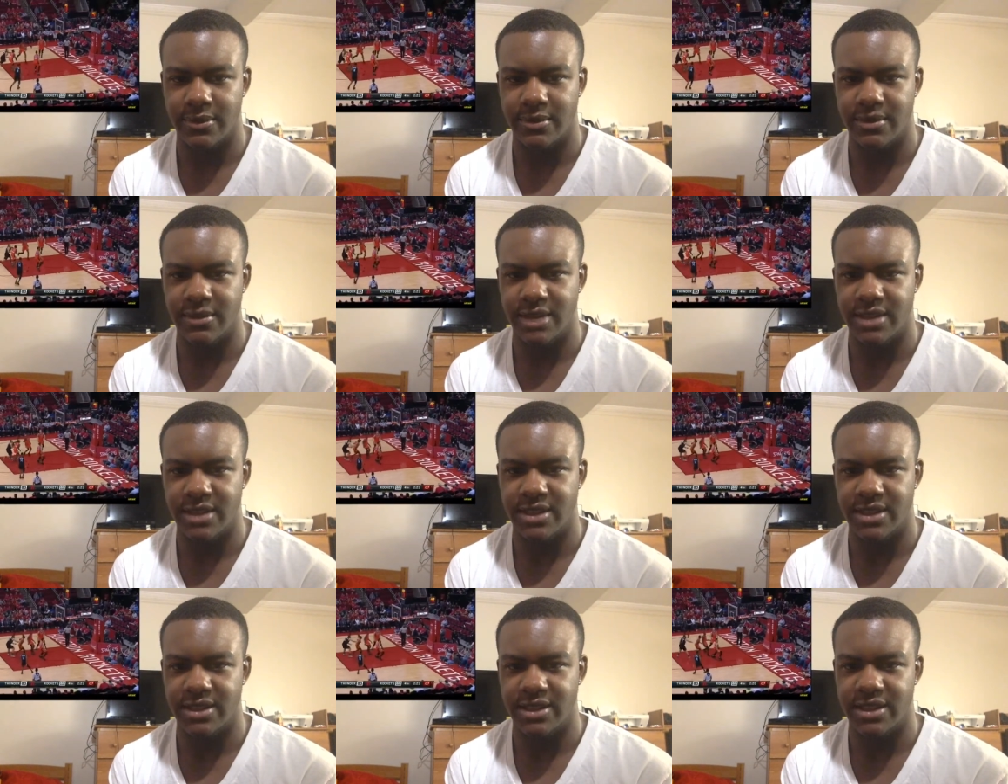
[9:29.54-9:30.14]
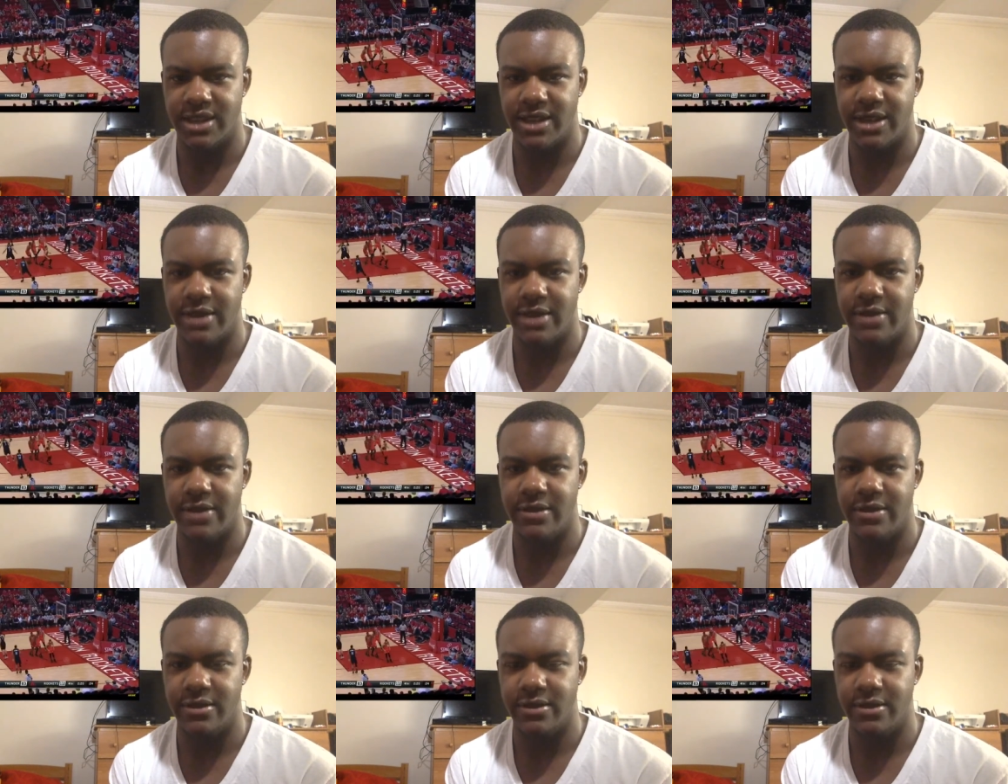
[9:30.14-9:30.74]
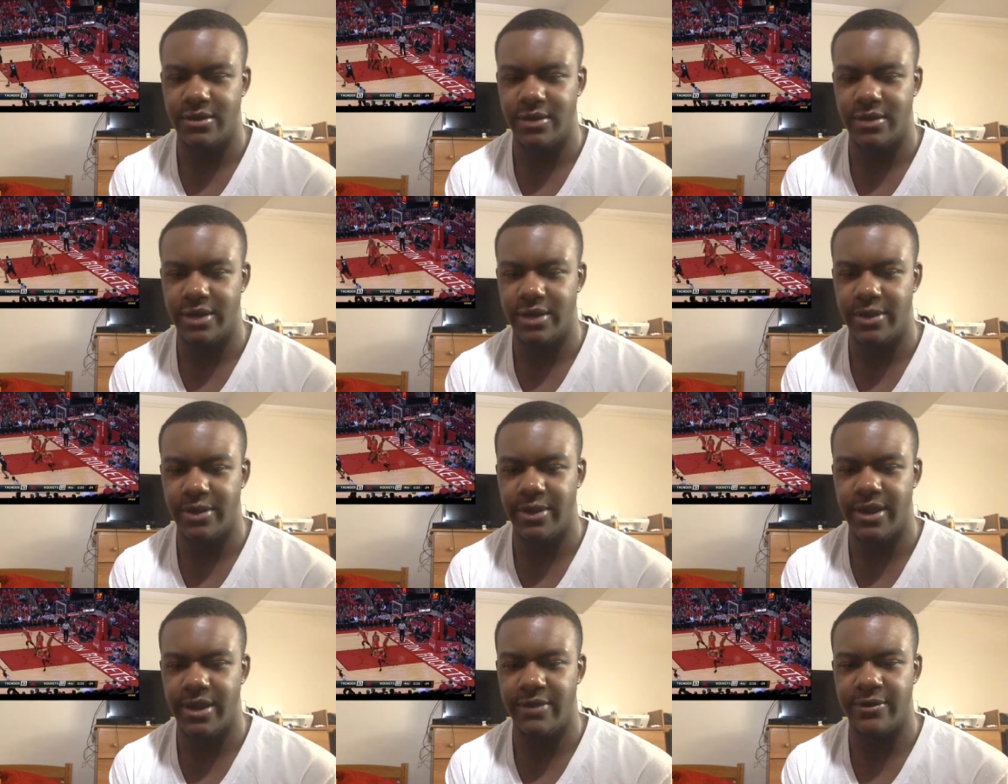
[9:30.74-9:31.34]
Jason Terry,
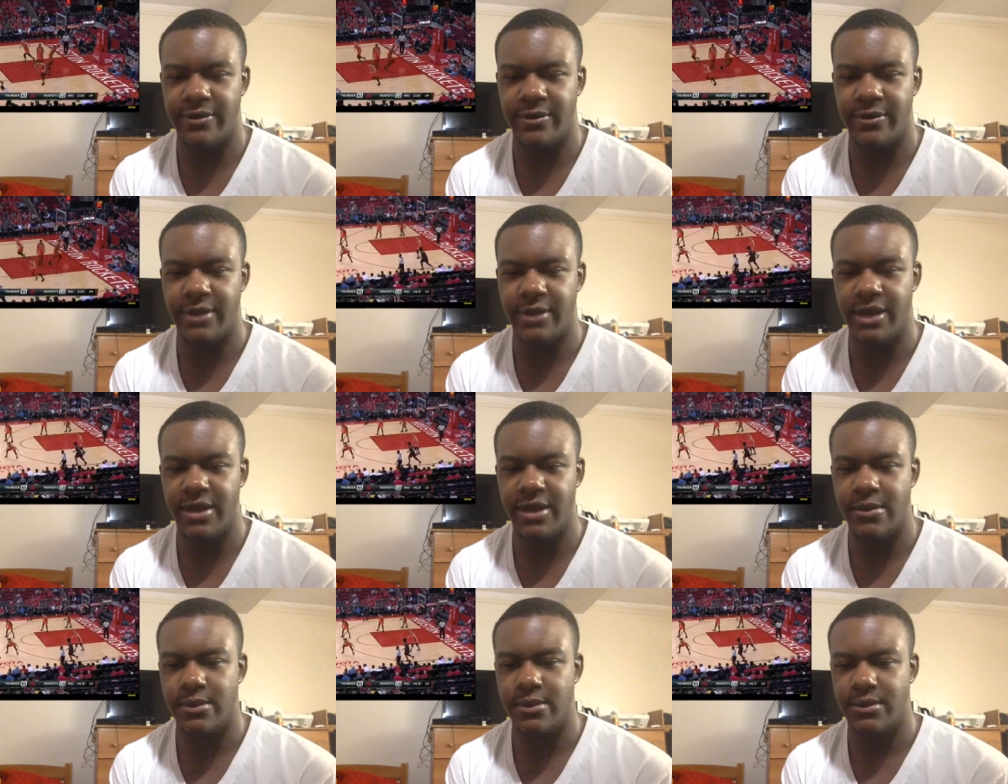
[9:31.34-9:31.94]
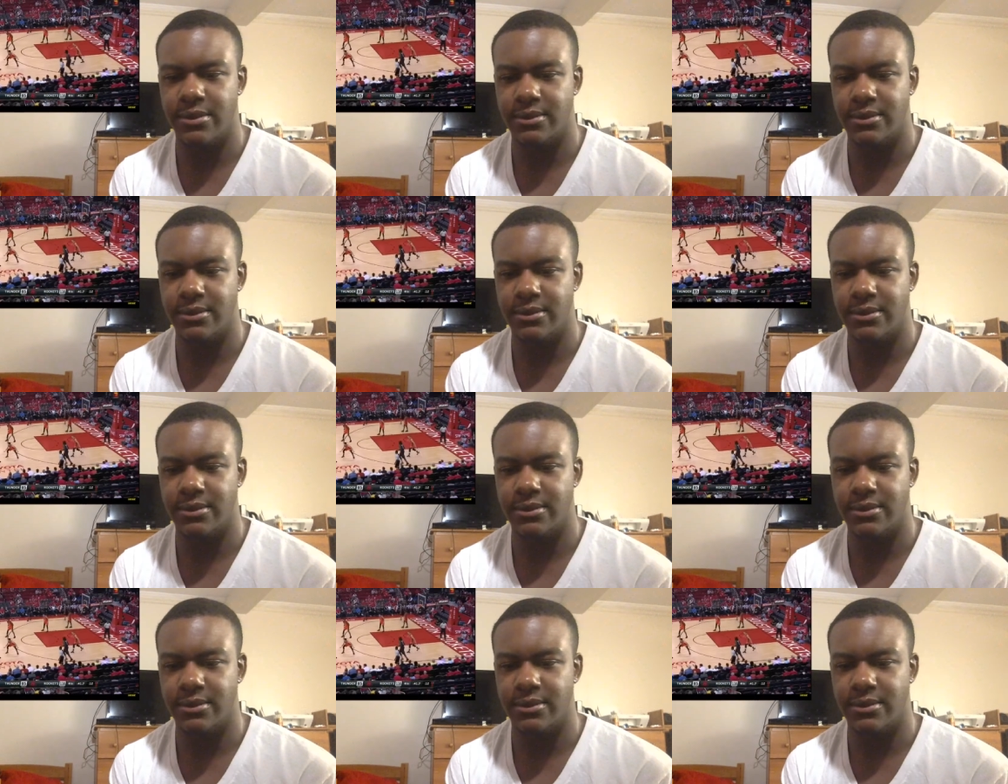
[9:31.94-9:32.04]
green bean from deep.